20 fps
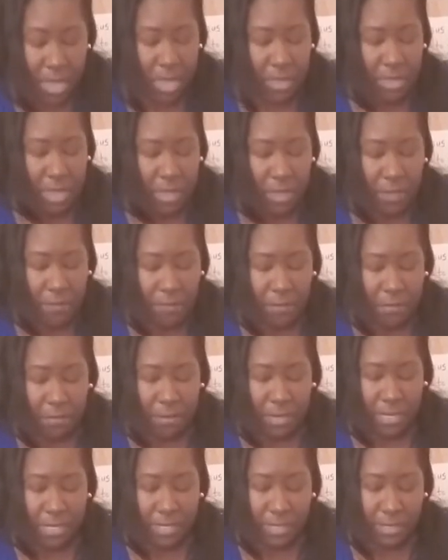Thank you for
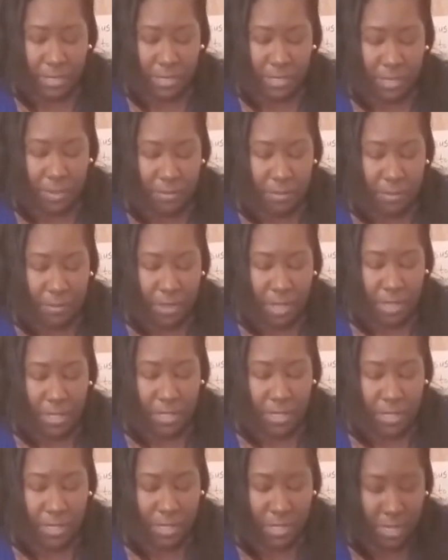blessing us, Heavenly Father,
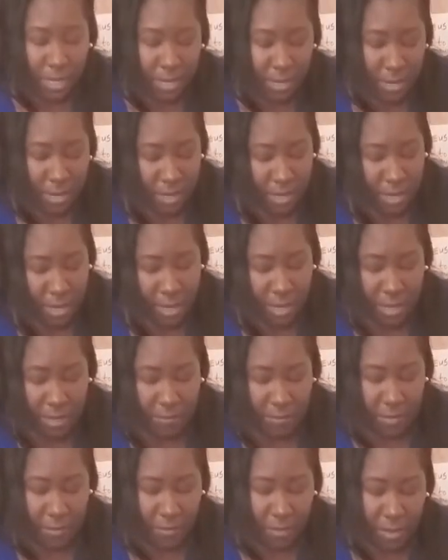to see another day,
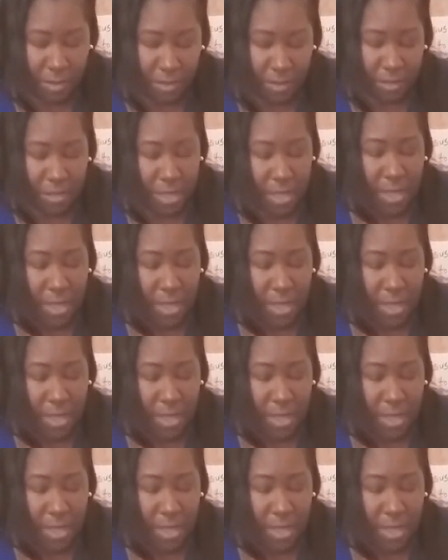Heavenly Father.